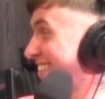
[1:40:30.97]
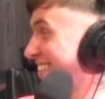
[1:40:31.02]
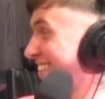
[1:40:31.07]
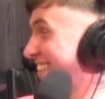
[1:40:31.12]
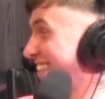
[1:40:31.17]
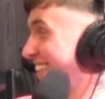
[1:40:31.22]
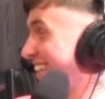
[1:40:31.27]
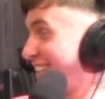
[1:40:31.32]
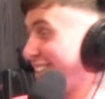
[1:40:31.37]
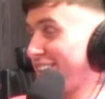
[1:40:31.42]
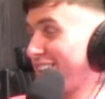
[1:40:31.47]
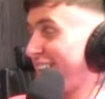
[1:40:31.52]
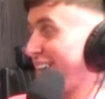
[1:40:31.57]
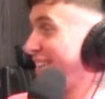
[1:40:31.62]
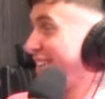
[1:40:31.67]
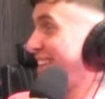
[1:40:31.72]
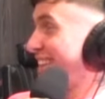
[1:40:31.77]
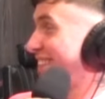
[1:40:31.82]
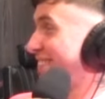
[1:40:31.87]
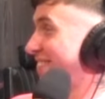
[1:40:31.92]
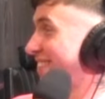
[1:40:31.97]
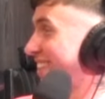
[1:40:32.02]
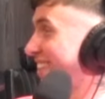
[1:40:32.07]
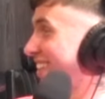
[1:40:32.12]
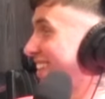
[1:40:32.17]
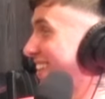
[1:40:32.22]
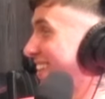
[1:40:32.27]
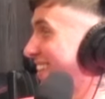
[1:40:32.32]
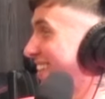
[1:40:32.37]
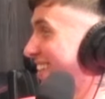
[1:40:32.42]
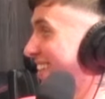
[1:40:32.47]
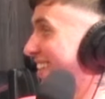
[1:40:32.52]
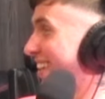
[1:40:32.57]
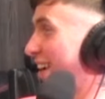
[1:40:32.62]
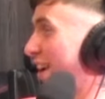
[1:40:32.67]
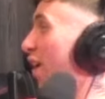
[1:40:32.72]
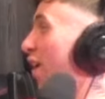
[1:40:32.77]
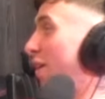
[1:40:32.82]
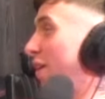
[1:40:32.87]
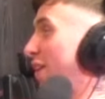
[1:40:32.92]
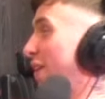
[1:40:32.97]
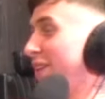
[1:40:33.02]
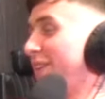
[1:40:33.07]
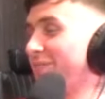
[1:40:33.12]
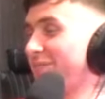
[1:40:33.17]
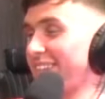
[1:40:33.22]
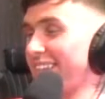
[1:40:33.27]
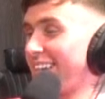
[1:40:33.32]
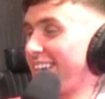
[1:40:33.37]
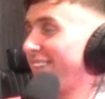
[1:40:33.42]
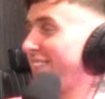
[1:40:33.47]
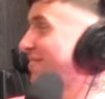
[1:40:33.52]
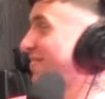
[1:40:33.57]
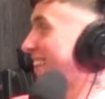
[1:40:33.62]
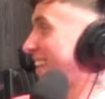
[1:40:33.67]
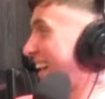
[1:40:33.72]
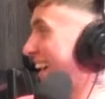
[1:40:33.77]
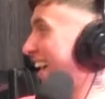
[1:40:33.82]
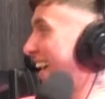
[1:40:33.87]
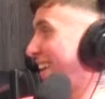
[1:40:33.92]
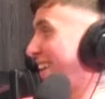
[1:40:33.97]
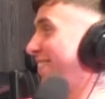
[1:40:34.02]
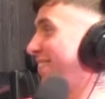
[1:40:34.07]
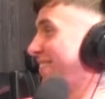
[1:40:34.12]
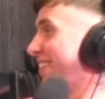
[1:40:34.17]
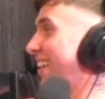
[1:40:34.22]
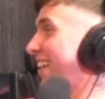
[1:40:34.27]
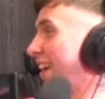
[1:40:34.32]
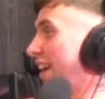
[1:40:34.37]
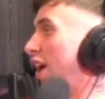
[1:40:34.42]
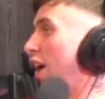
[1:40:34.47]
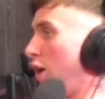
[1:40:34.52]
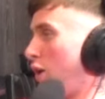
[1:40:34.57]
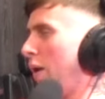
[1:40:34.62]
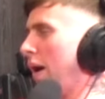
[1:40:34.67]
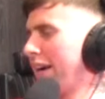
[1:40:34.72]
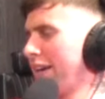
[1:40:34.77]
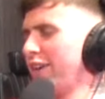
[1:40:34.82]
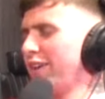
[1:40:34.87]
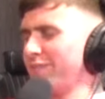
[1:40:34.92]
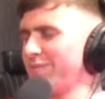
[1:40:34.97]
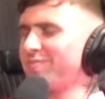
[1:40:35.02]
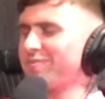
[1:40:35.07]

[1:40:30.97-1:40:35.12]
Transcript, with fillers: yeah, that's you the I was thinking about motorbike racing. Oh, it? I know. You know, it's going to hurt very soon. Oh, I know.